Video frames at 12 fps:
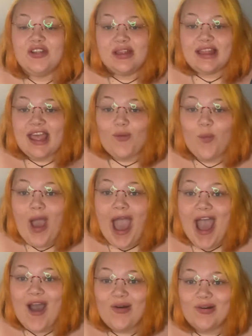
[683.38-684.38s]
and like,
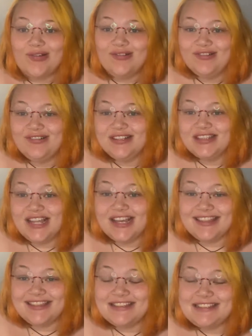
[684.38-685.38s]
wow,
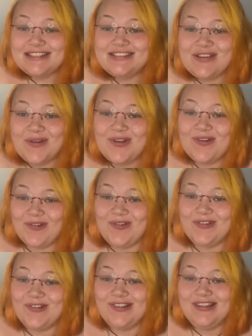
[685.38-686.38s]
like this is so
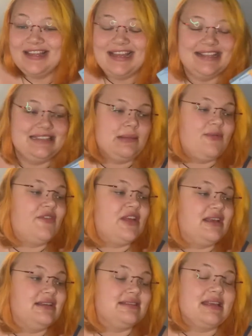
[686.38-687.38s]
cool. And some of
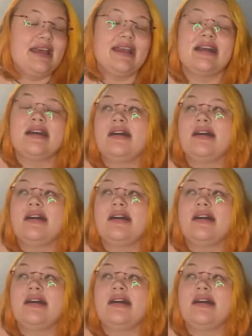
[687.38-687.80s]
it is like,